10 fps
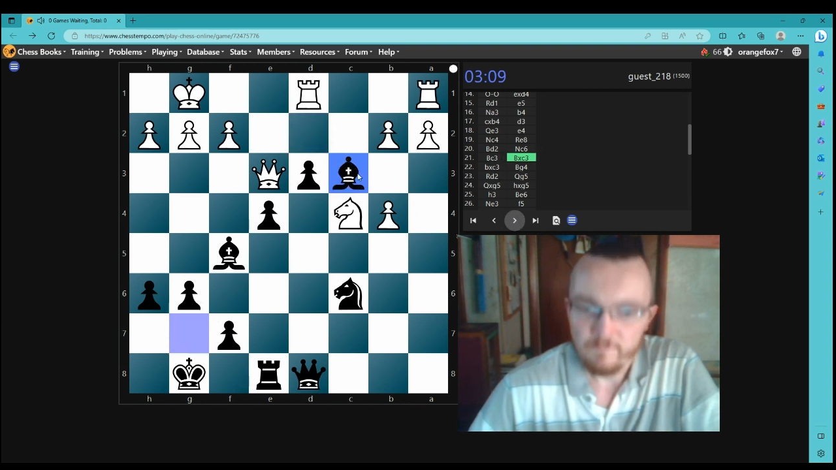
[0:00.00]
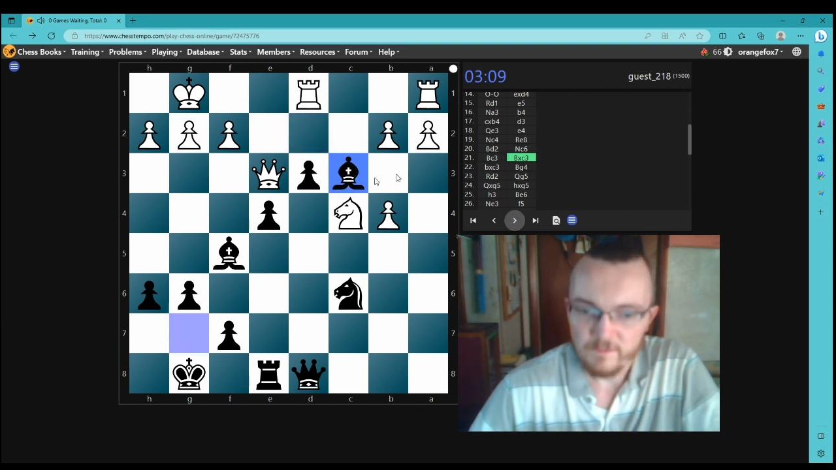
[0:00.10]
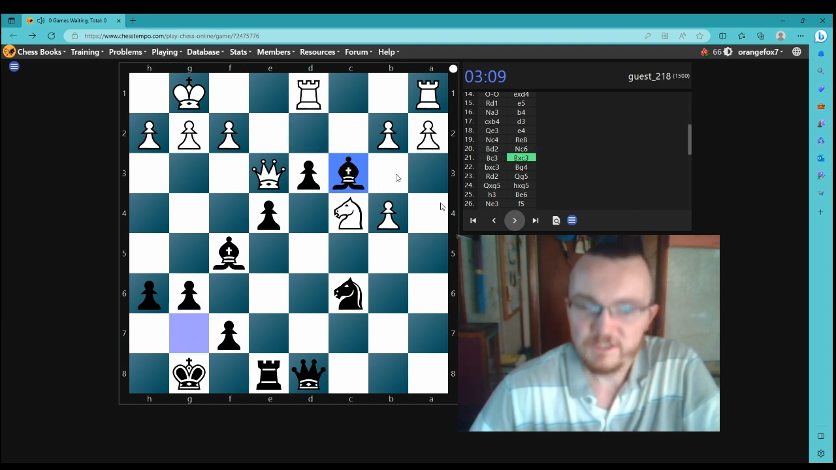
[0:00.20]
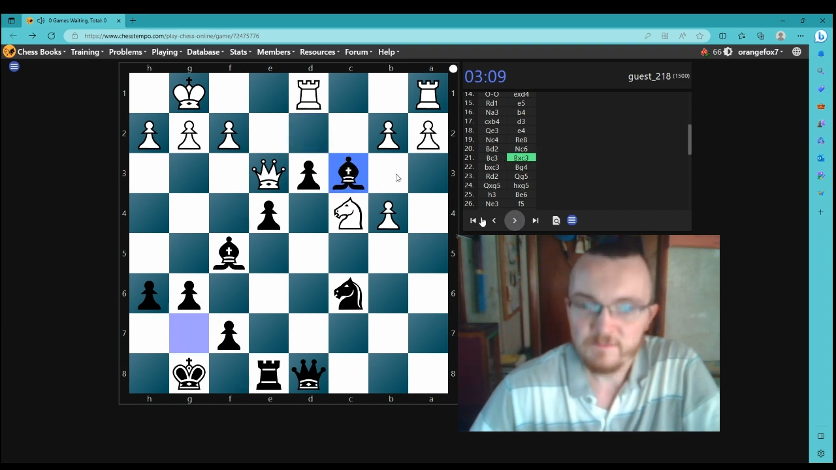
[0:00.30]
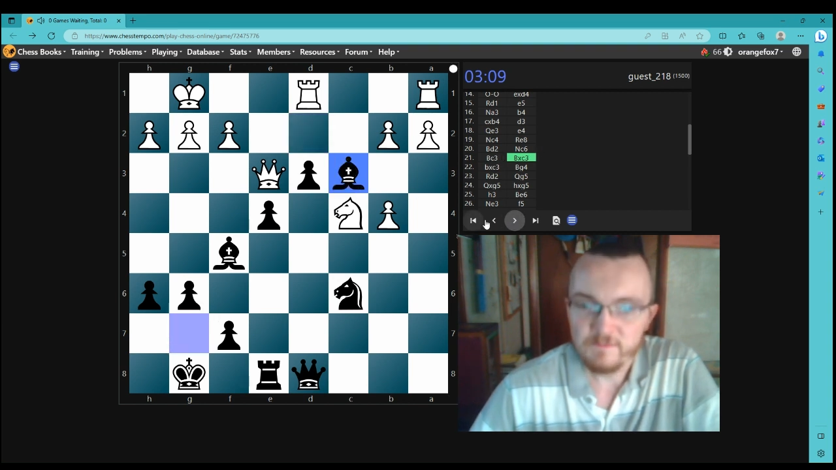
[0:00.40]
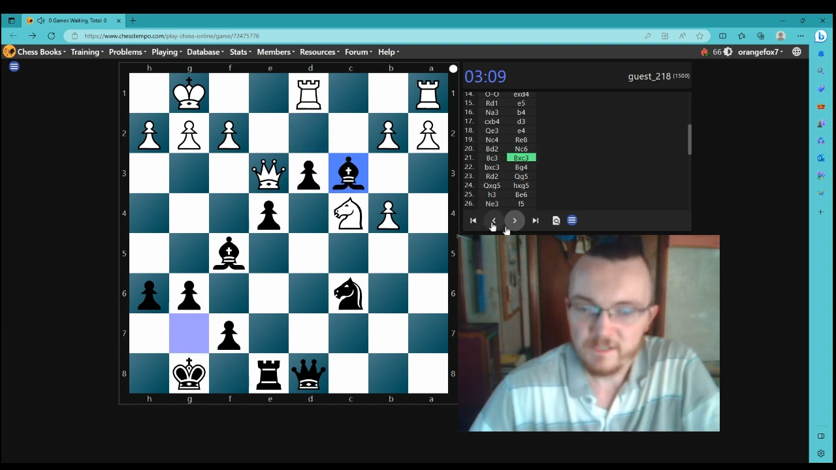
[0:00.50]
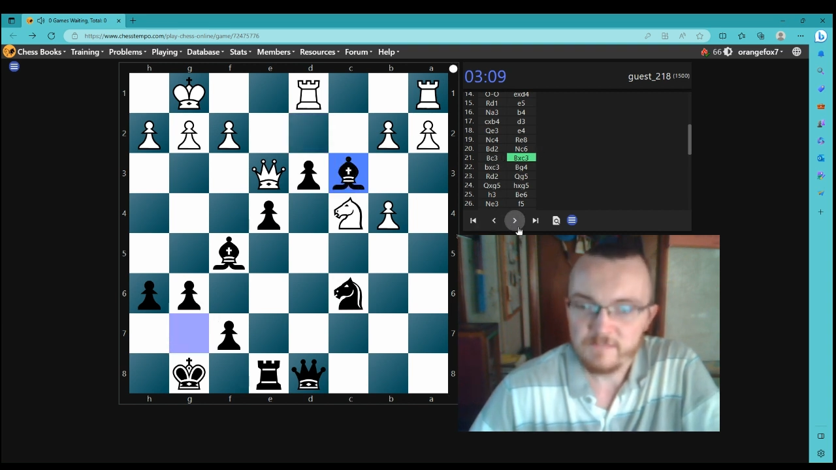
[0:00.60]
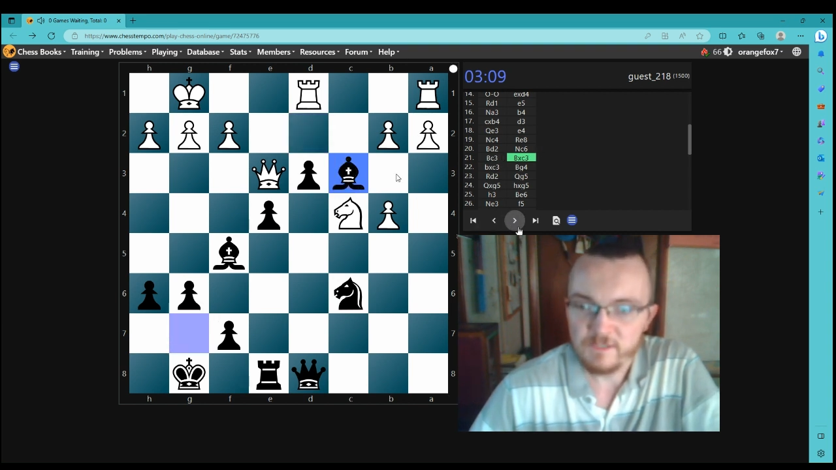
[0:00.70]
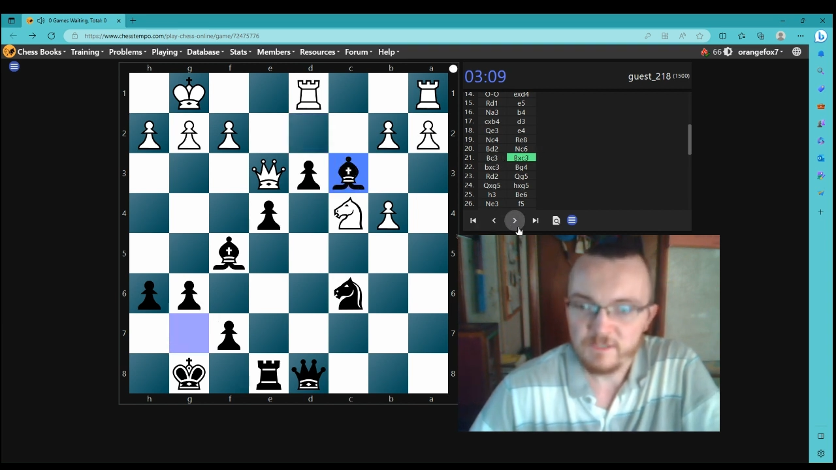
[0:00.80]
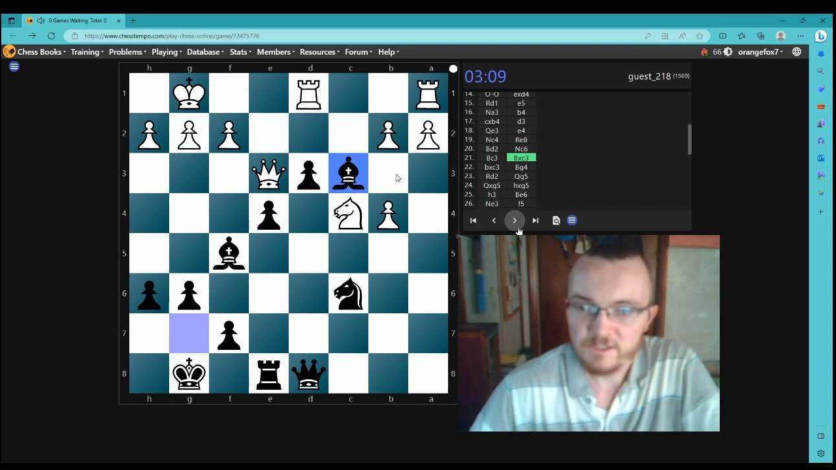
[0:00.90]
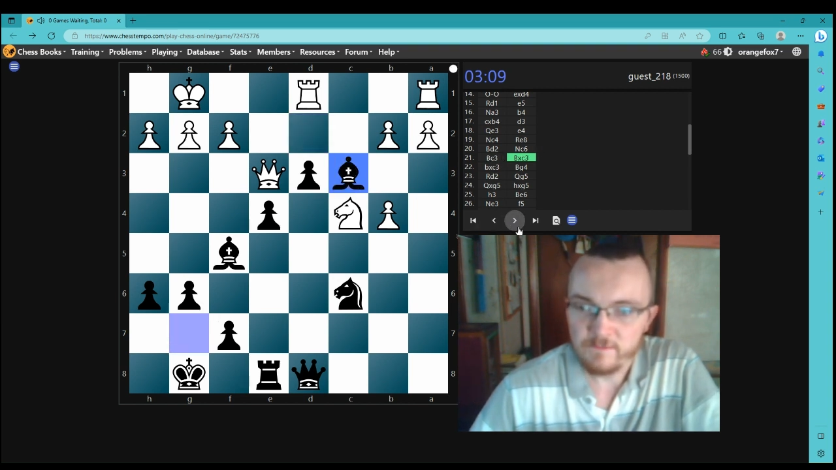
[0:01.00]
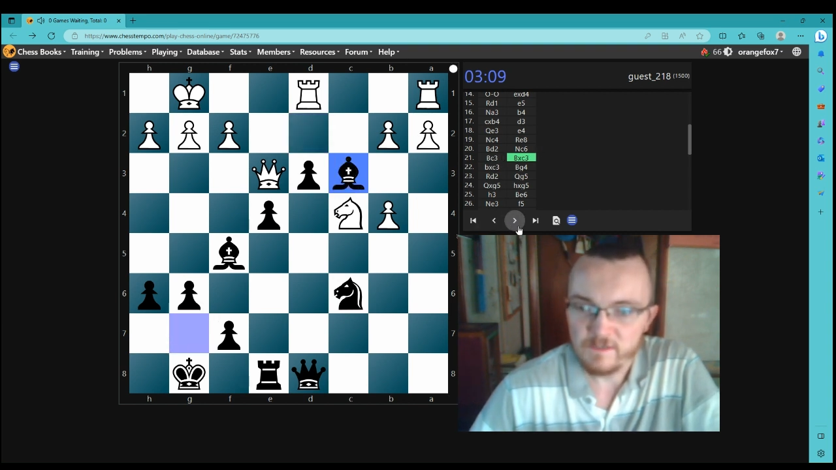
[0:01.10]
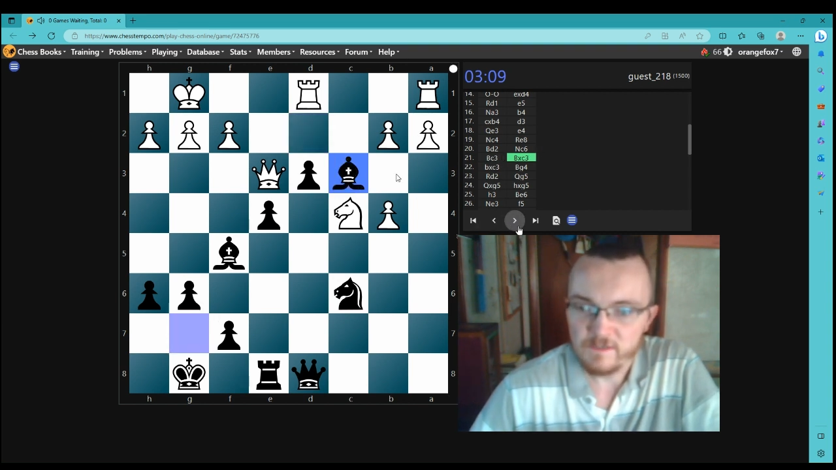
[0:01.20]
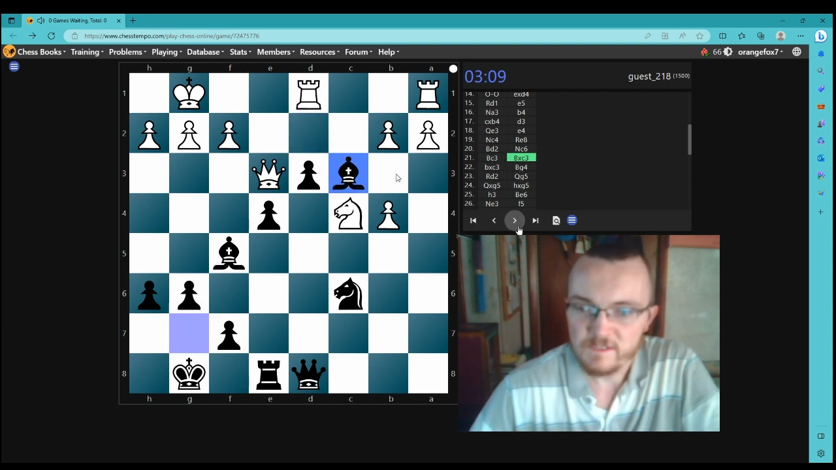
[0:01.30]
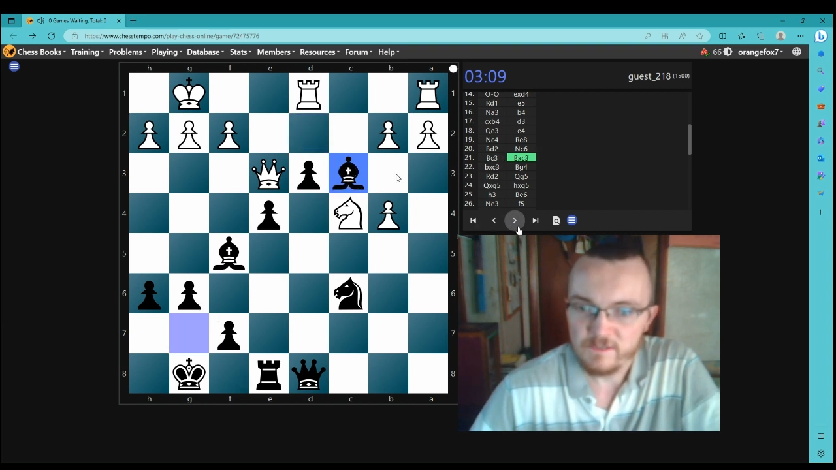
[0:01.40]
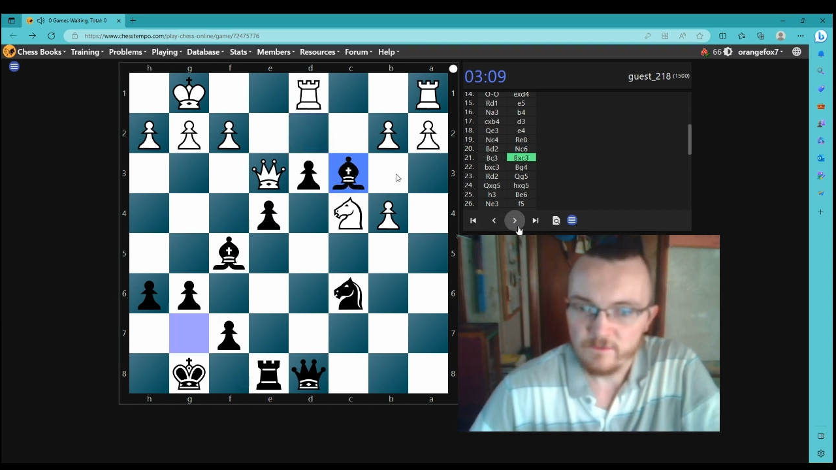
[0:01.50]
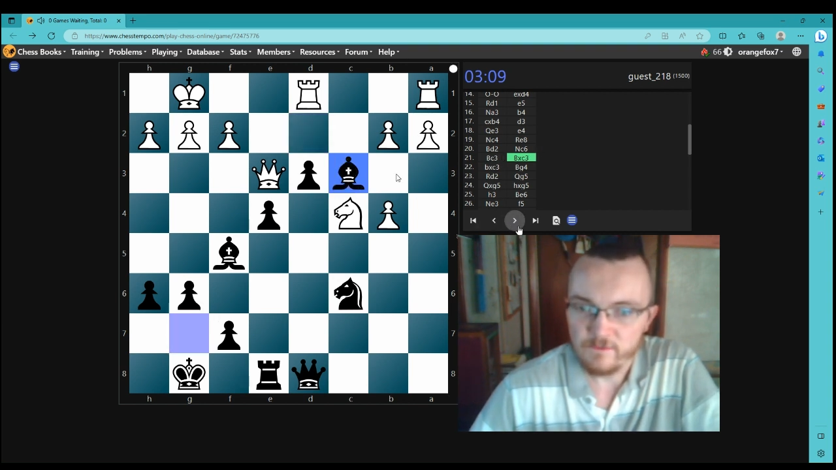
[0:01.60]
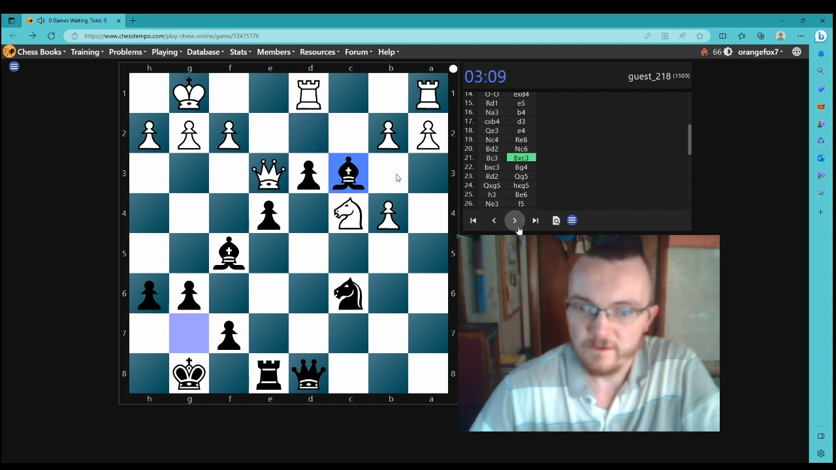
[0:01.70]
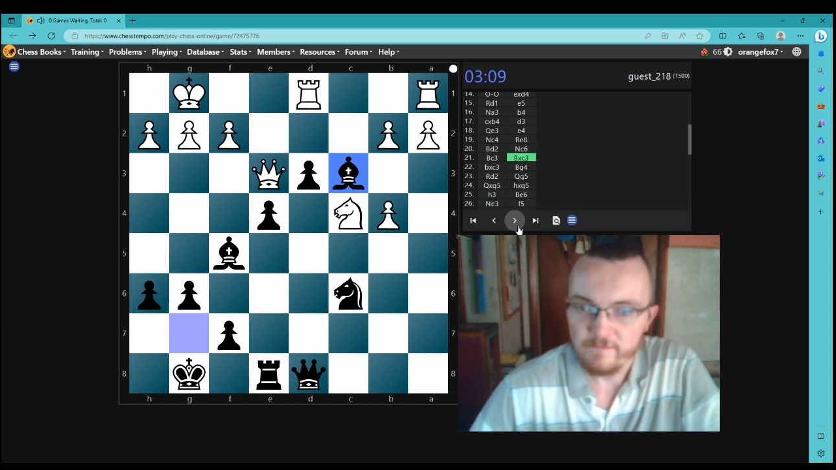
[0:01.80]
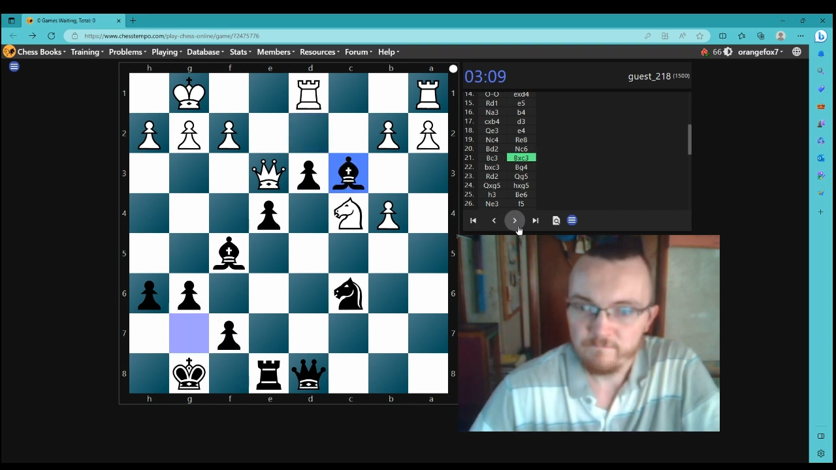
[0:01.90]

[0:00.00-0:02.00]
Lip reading: Bishop takes bishop on c3.